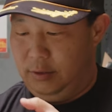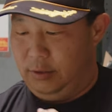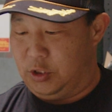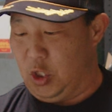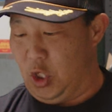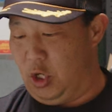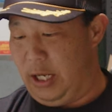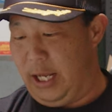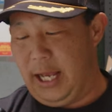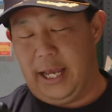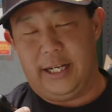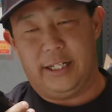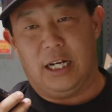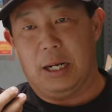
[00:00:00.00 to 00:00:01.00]
So,
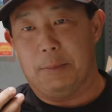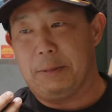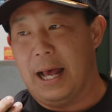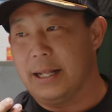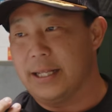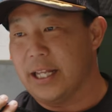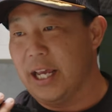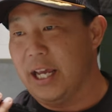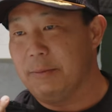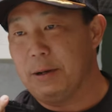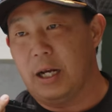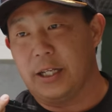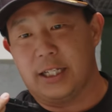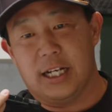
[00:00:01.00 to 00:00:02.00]
hey, not a bad day,
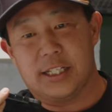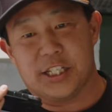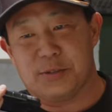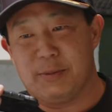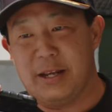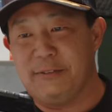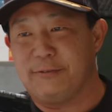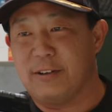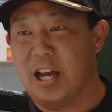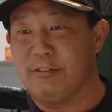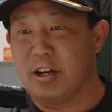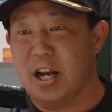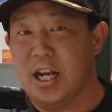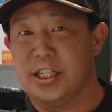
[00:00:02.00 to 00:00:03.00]
bro. You guys just made
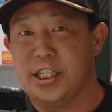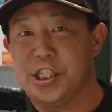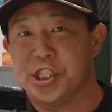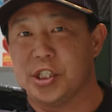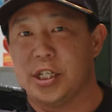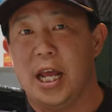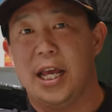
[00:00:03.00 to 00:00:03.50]
five grand each.